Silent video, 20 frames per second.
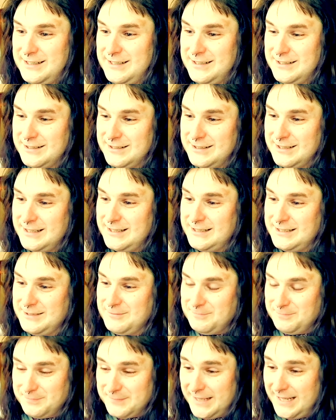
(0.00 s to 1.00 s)
This
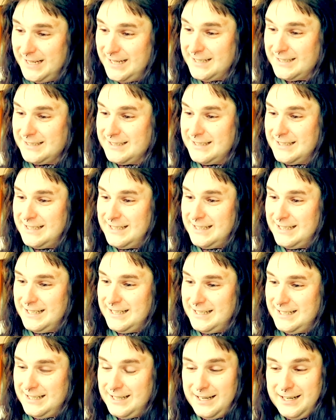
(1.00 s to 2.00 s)
man
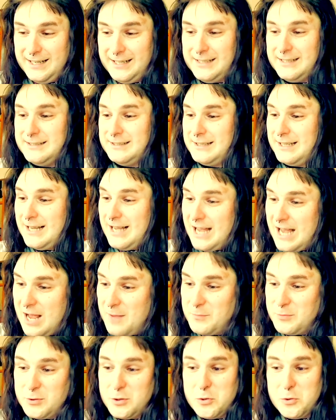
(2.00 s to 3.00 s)
is
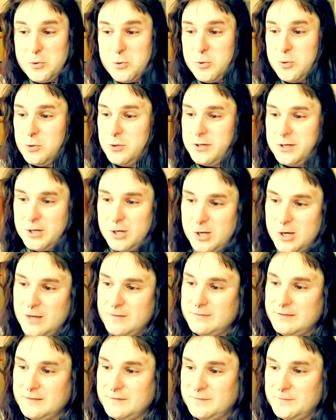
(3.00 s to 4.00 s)
absolutely
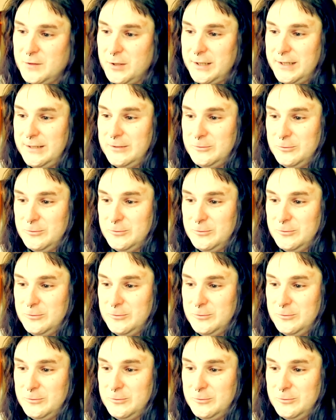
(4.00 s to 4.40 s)
off the fucking